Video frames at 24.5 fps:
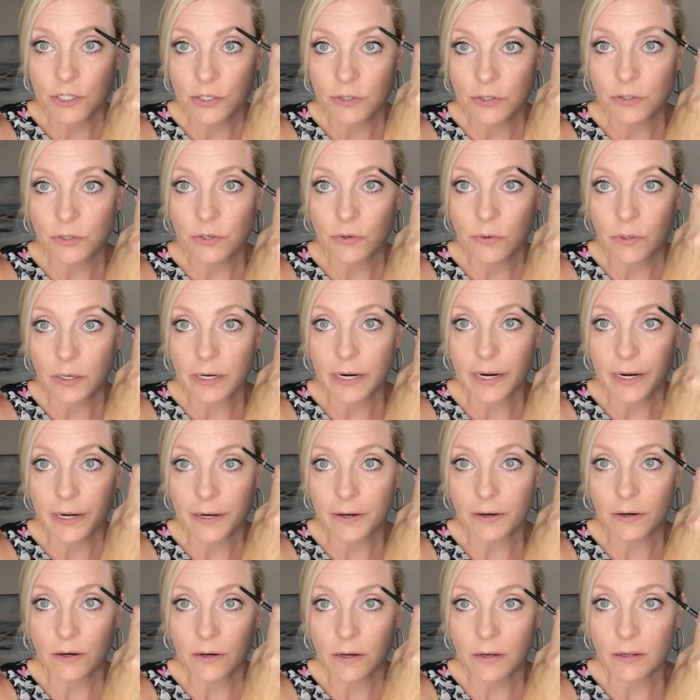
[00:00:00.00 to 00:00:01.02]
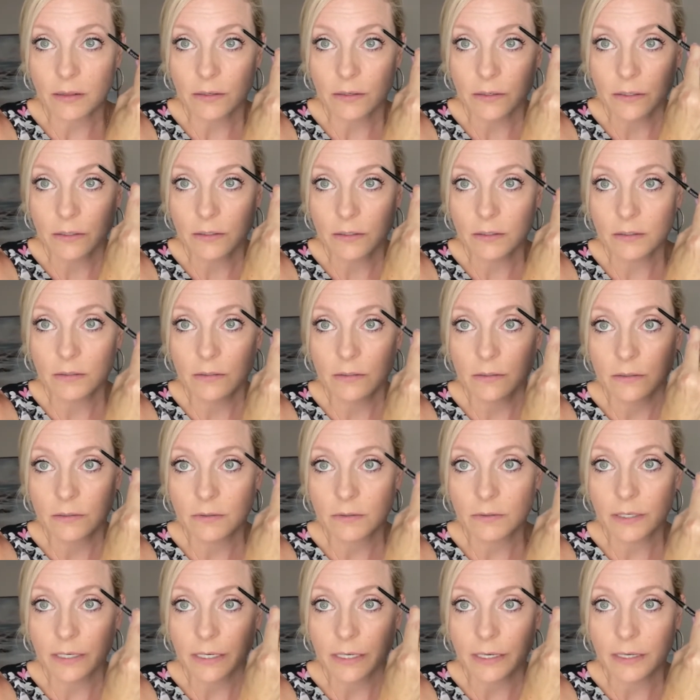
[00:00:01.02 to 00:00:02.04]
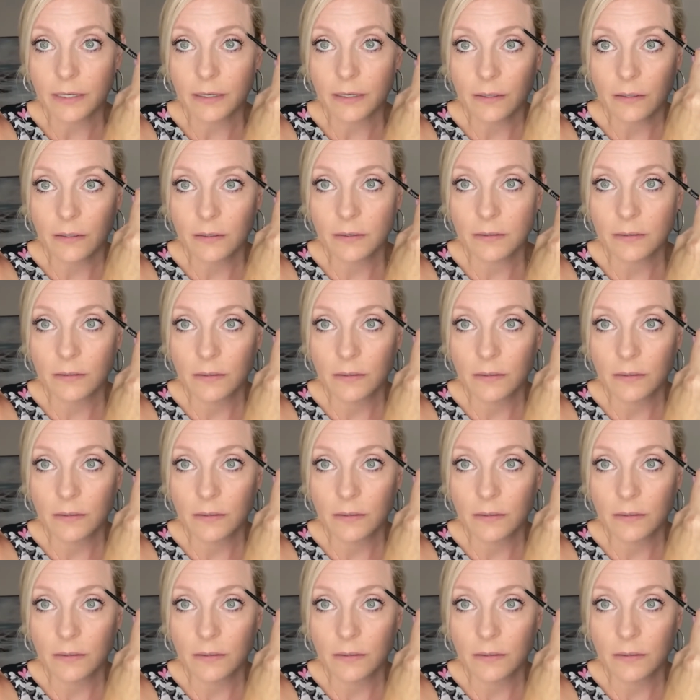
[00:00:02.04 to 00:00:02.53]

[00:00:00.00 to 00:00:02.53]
to your hair color. Okay.